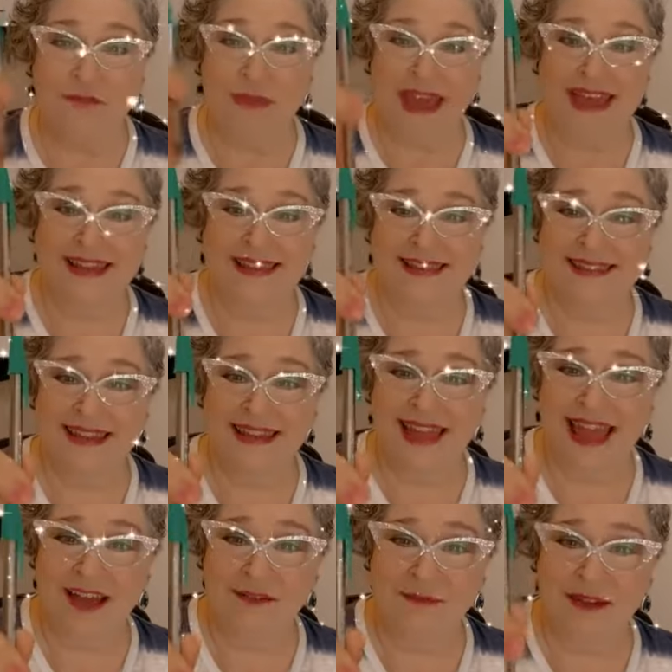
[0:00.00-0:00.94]
pens and
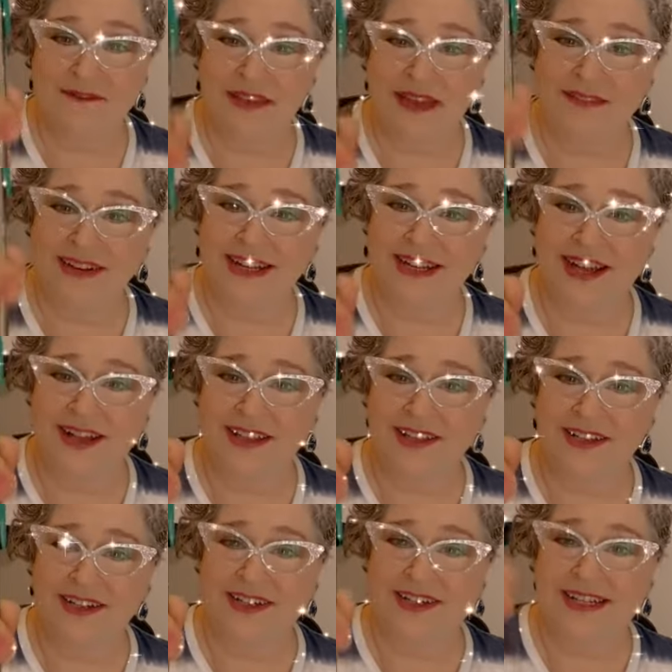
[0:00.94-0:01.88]
they have my favorite
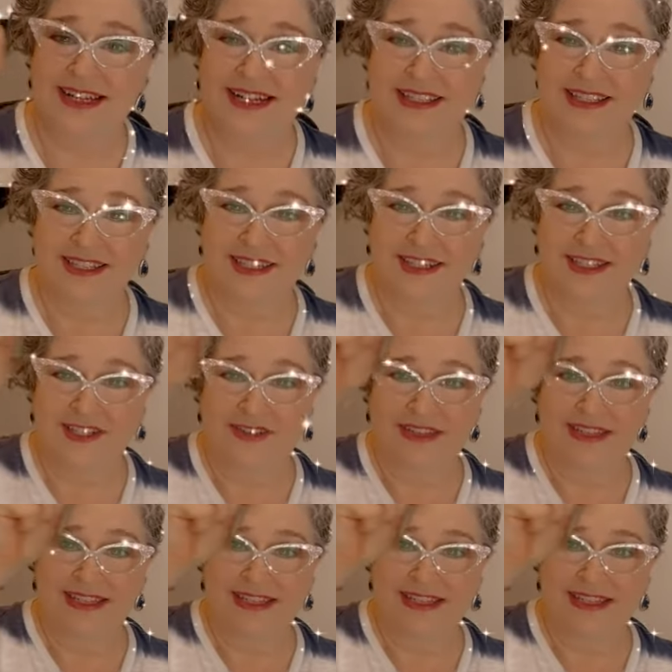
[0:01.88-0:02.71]
color. Look, you can